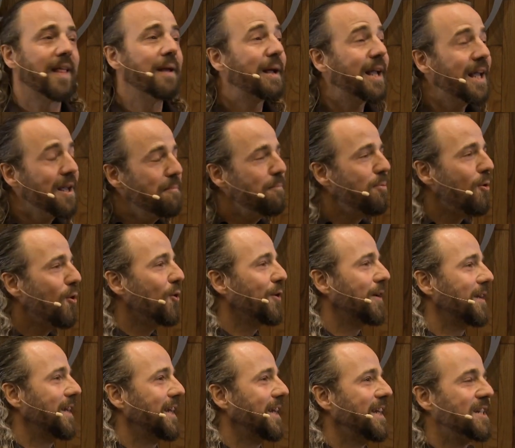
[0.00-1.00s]
The key
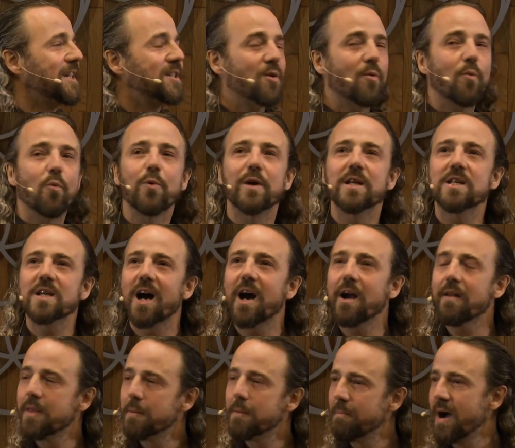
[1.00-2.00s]
point is, which
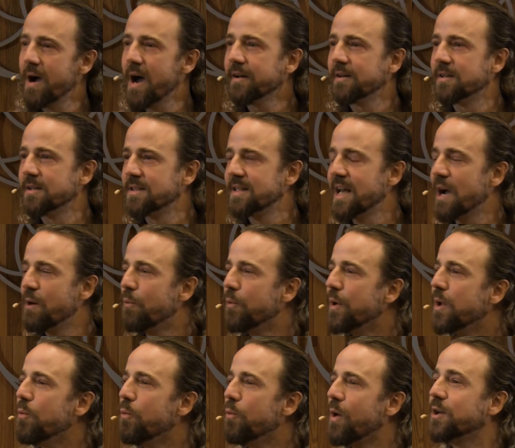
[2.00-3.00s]
are the patterns that
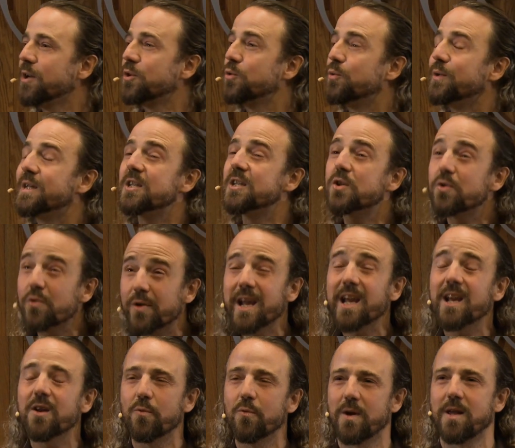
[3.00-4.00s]
we want to
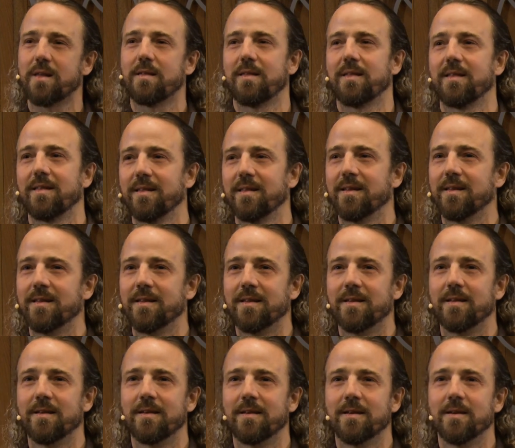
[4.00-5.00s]
entrain with?
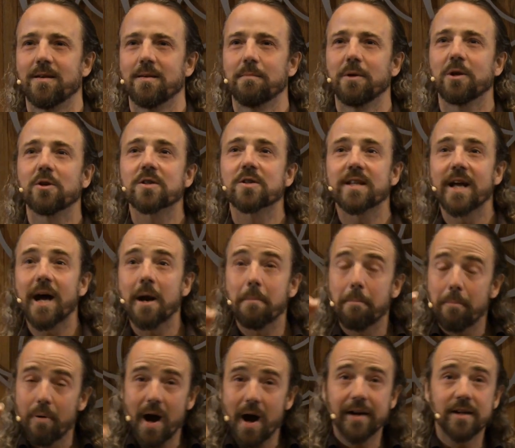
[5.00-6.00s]
Because there
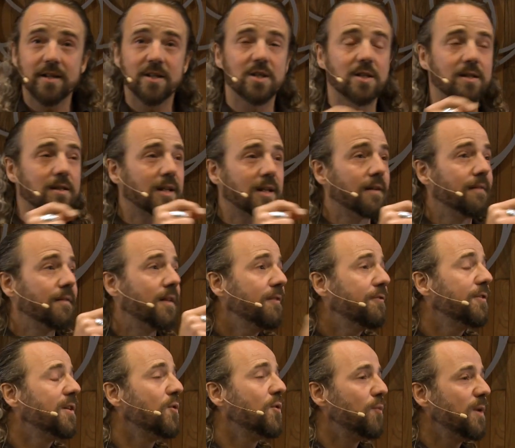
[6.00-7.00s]
are patterns,
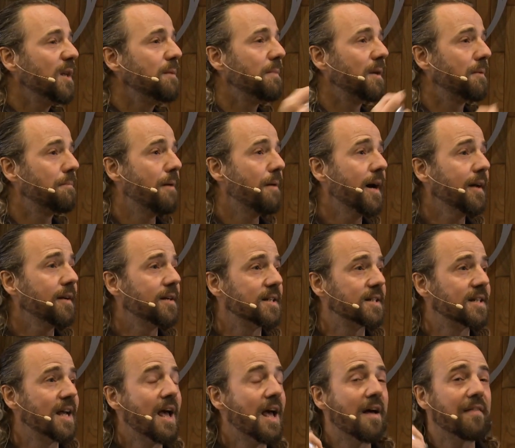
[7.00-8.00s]
different rhythmic
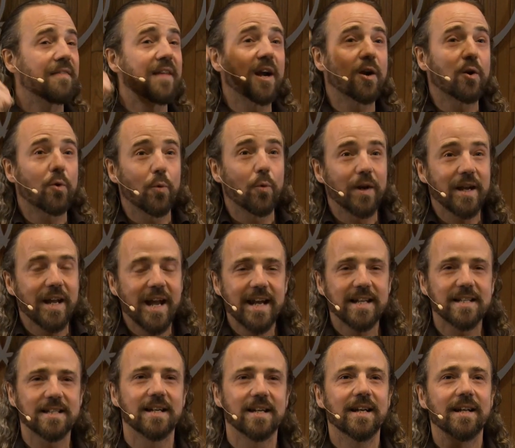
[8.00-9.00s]
patterns, that
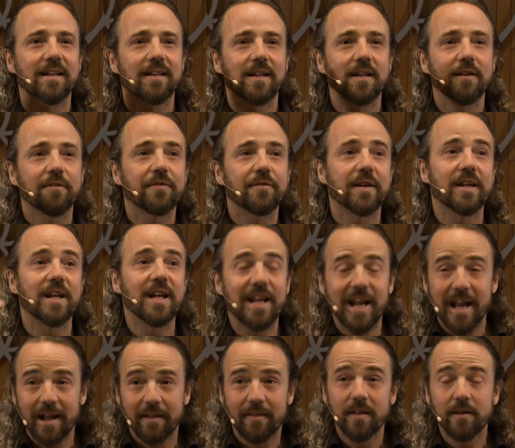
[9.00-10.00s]
creates
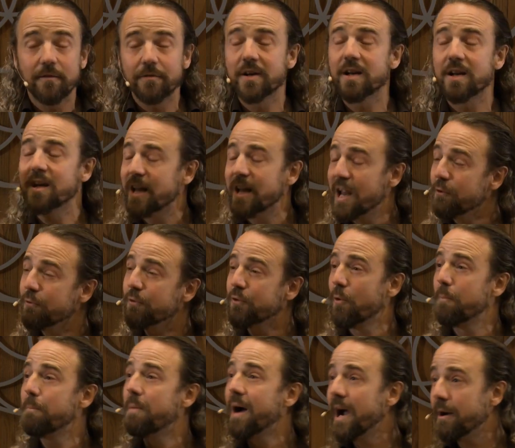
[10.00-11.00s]
different
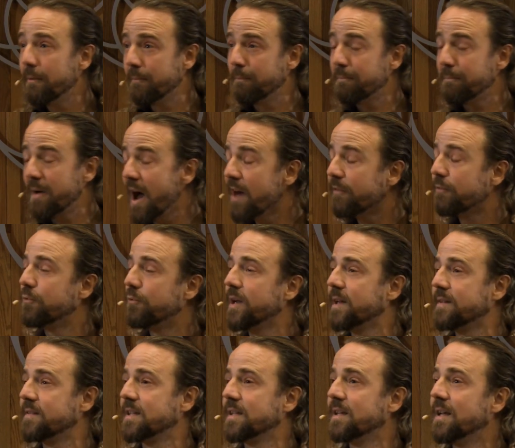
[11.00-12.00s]
neural
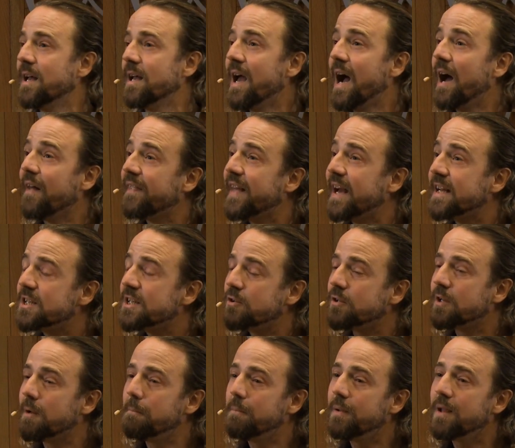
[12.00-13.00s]
pathways, and that is
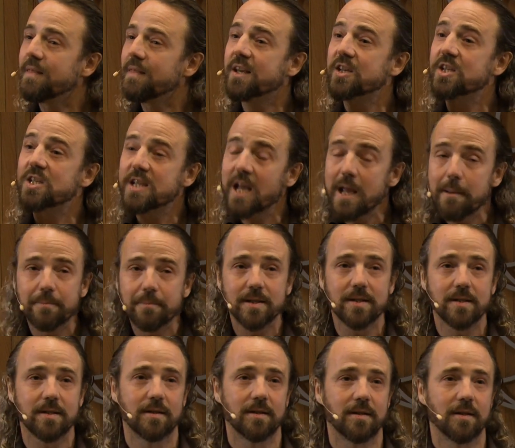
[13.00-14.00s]
going to be the
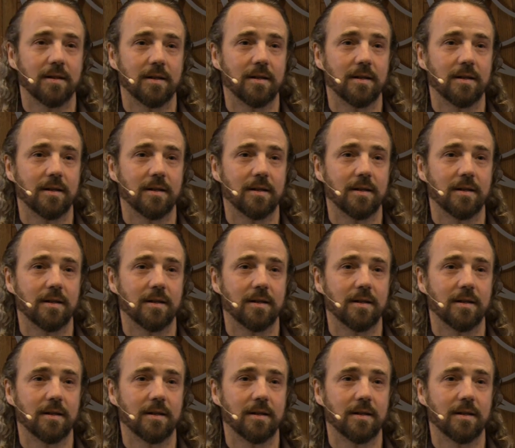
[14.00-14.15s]
shapes